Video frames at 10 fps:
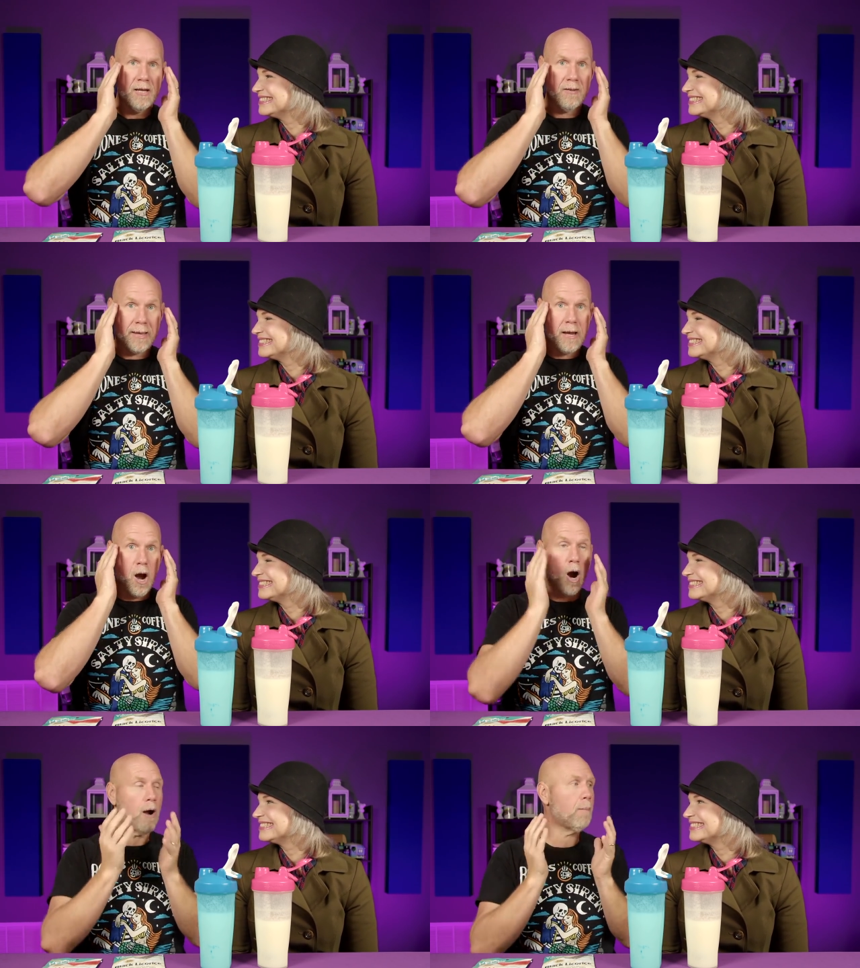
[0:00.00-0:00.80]
Speaker 1: like
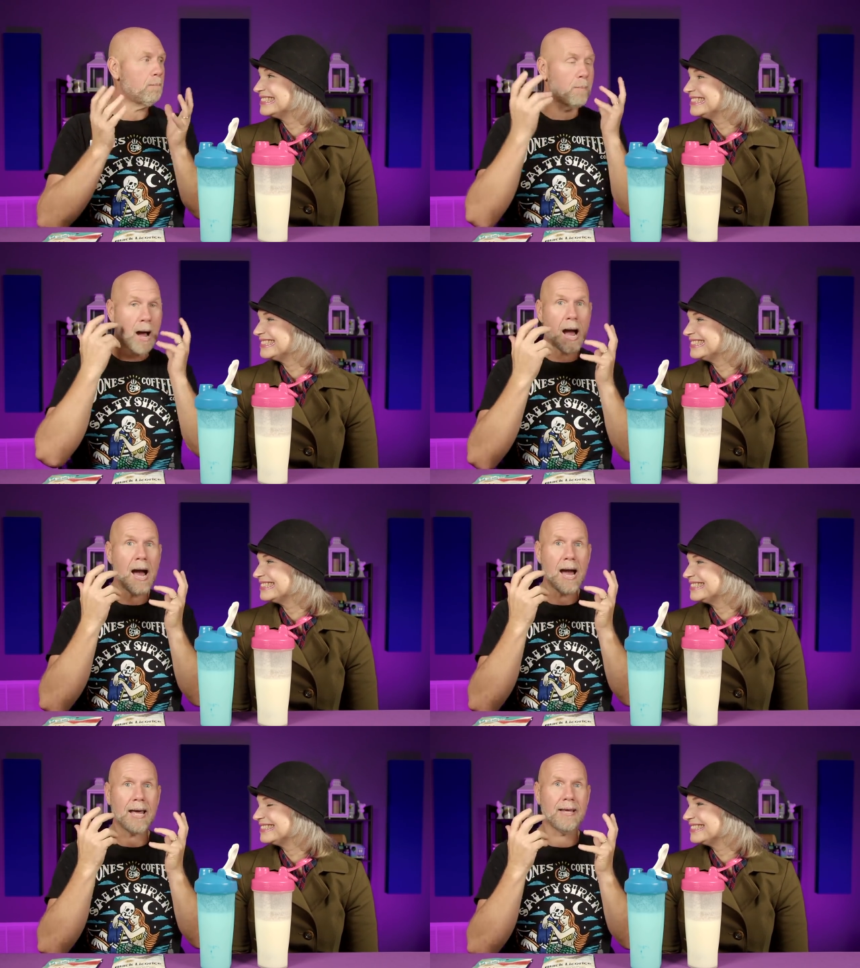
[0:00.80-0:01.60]
our
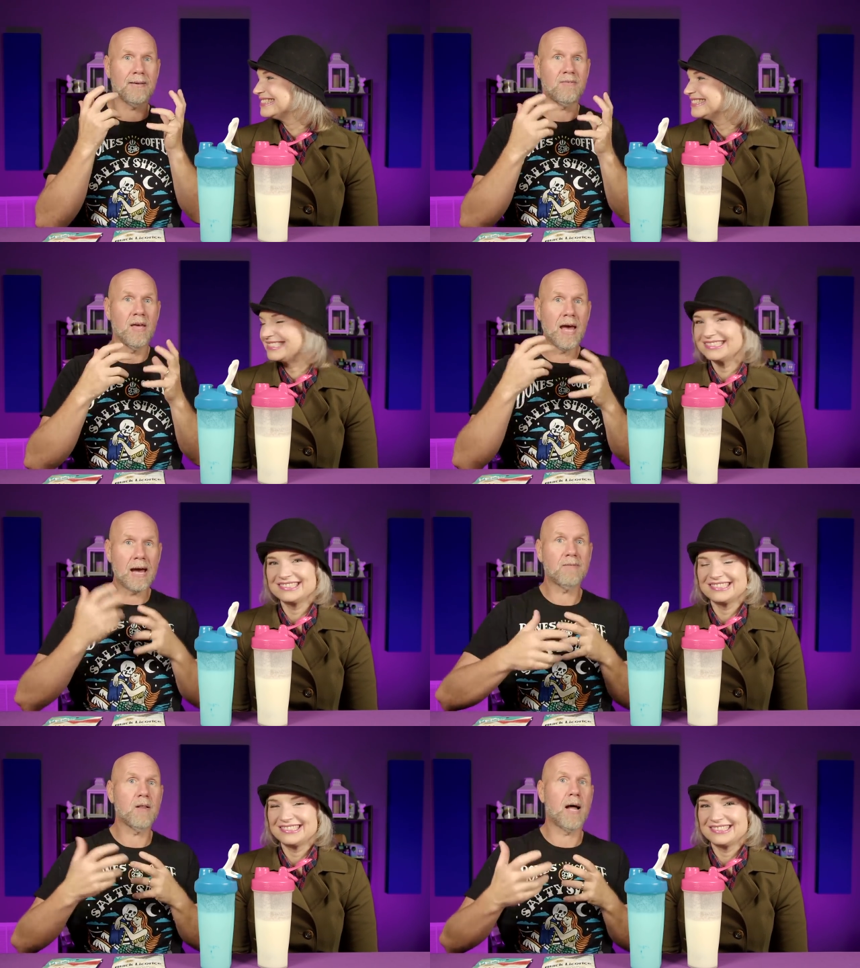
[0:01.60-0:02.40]
eyes
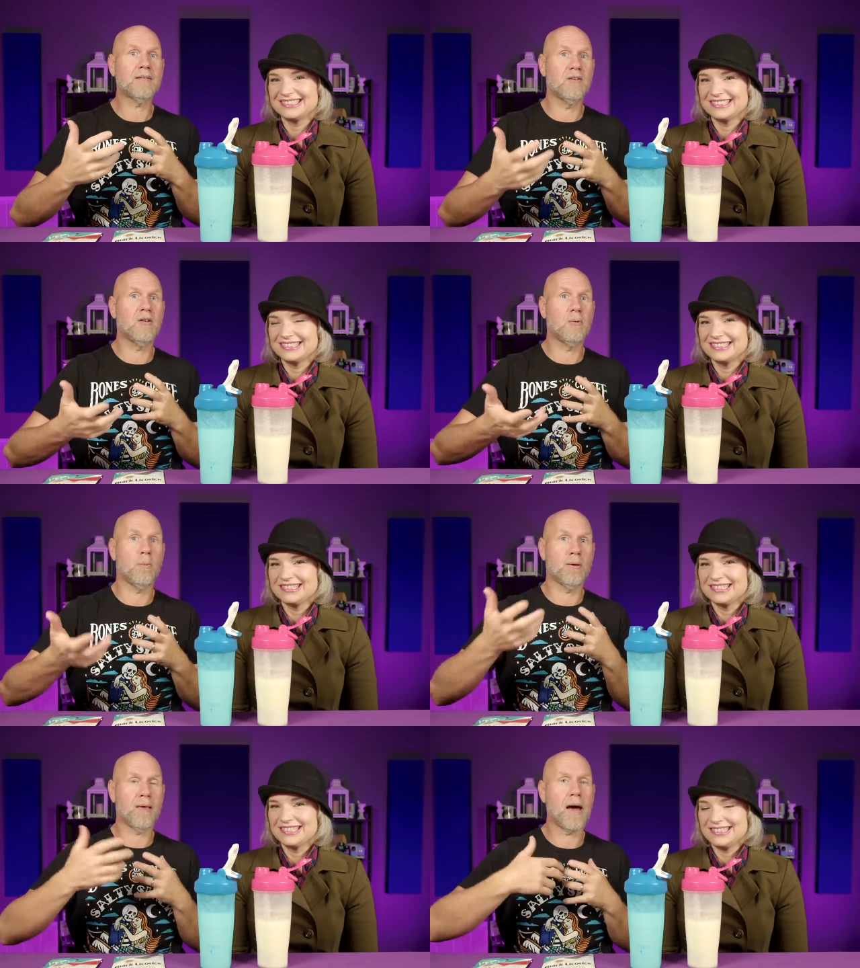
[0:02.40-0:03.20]
have a lot to do
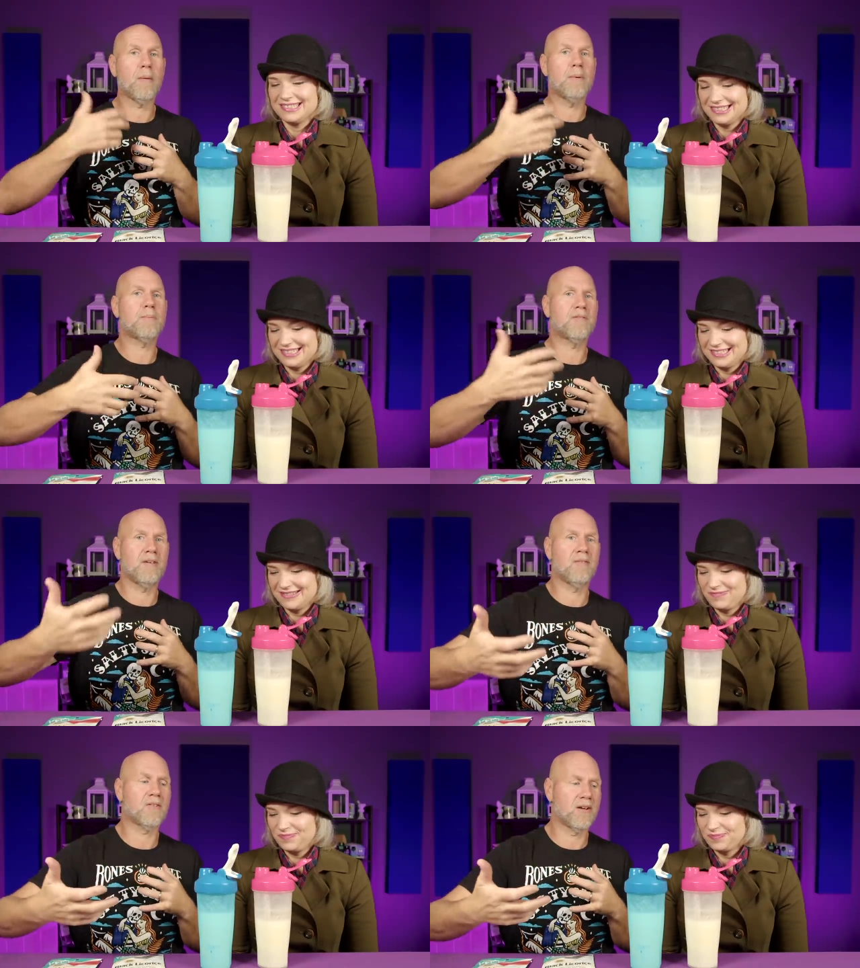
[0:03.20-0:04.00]
with how we
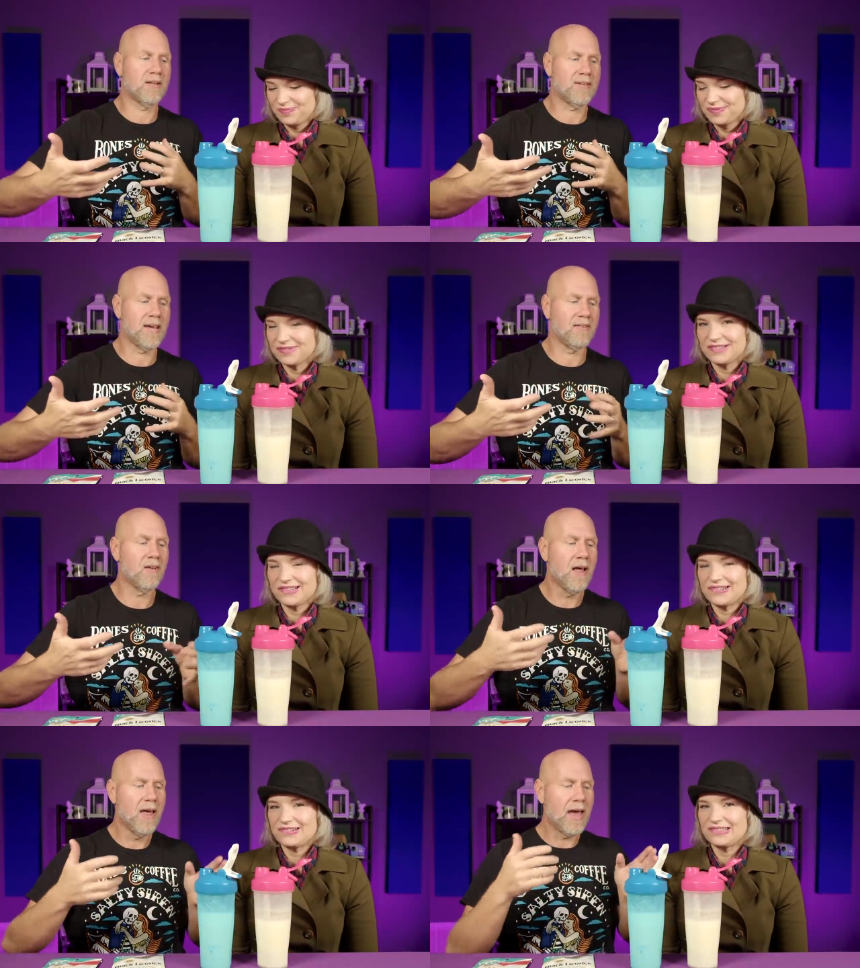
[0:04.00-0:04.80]
perceive it's gonna
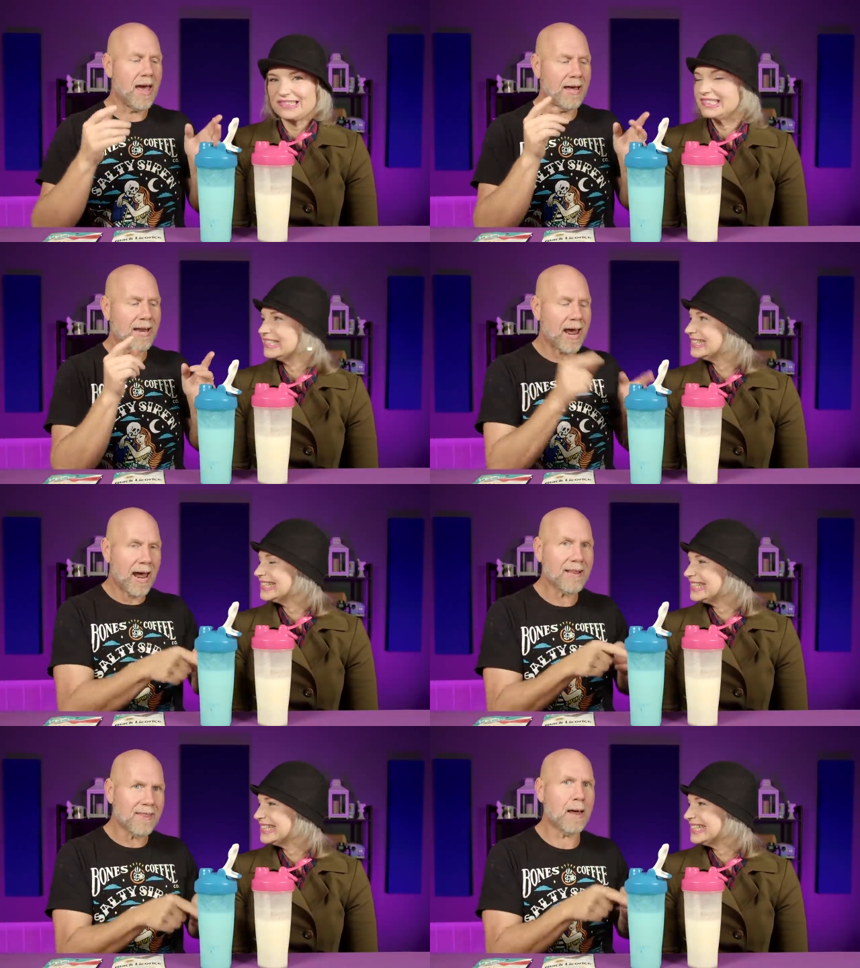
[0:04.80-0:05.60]
taste. And
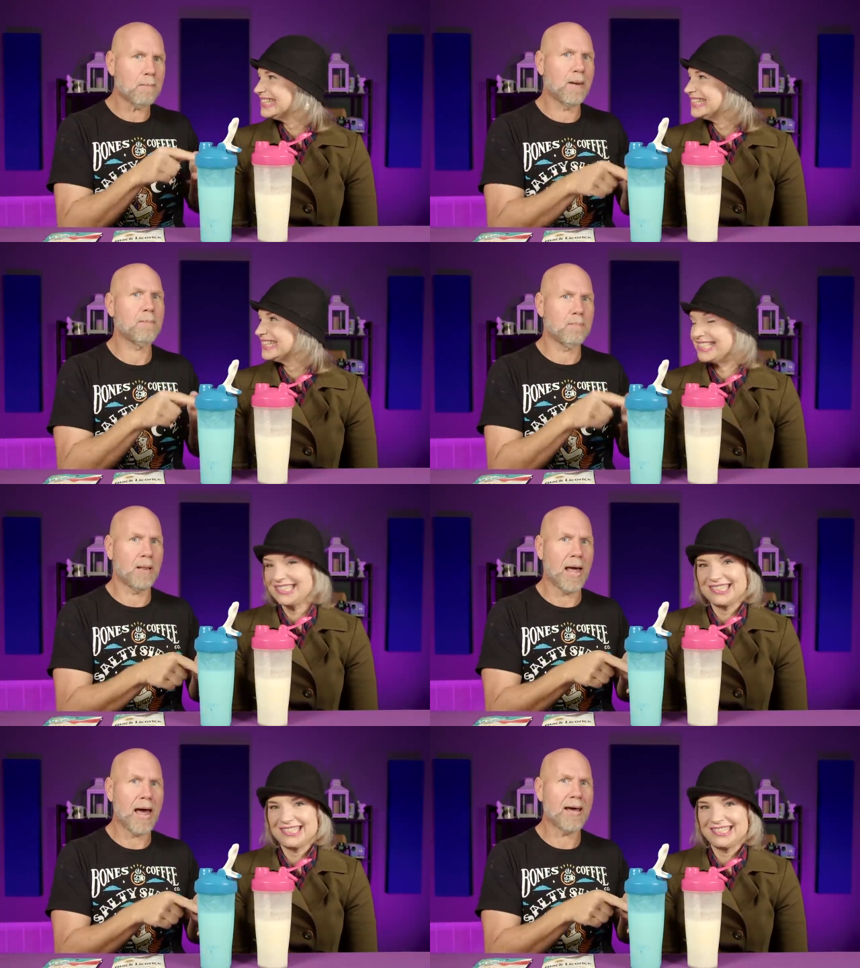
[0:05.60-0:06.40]
had that been
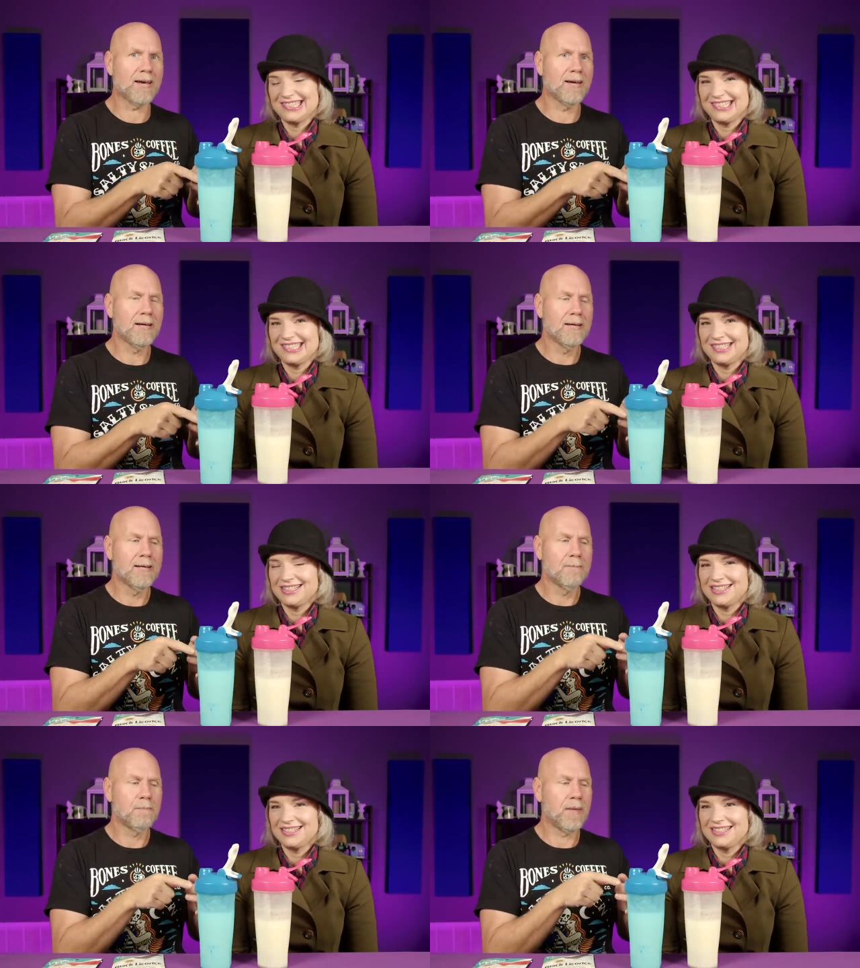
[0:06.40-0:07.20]
black,
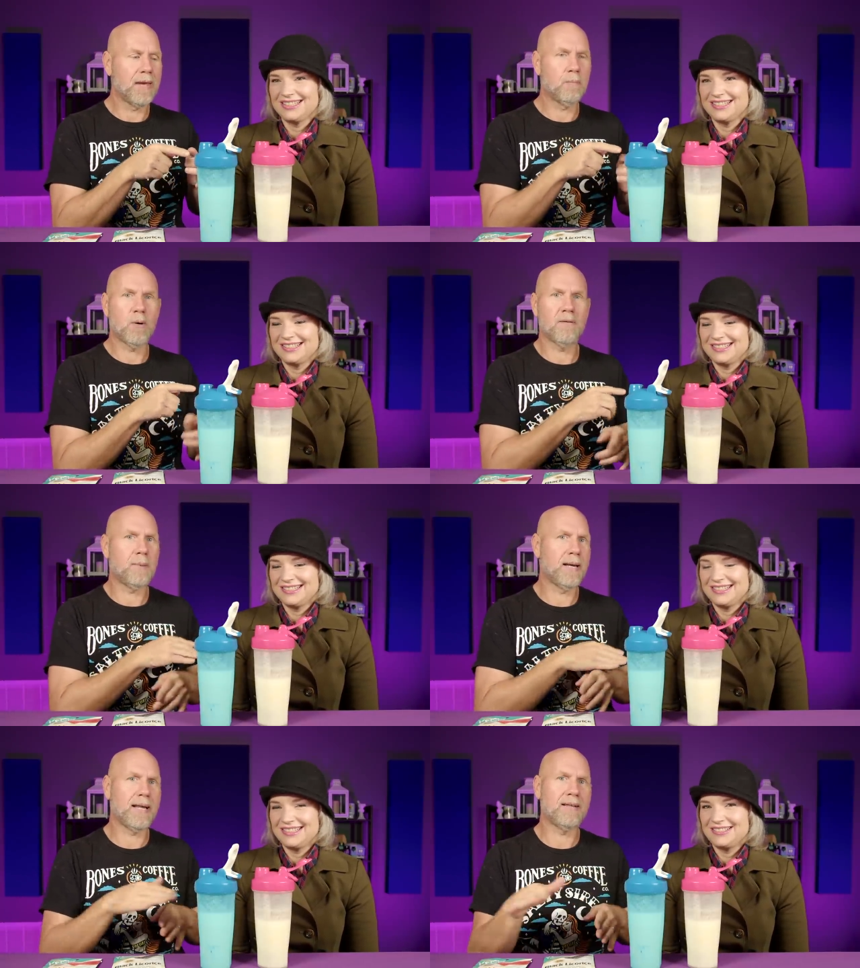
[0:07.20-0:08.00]
it would have
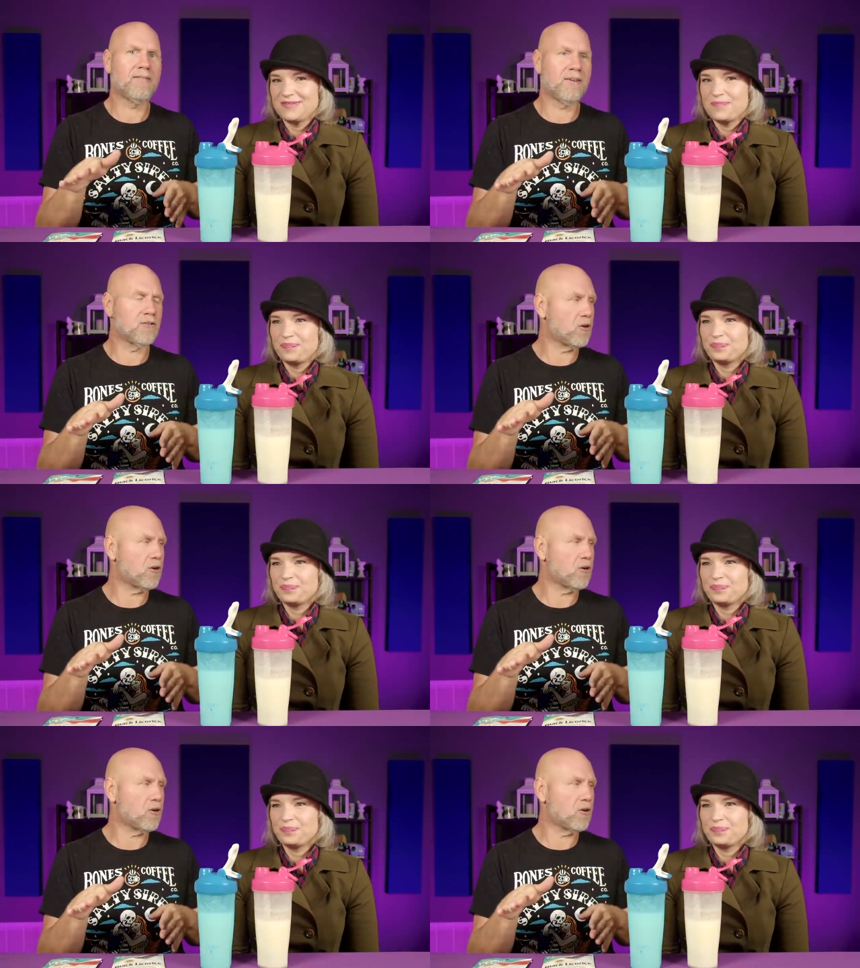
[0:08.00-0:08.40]
been an instant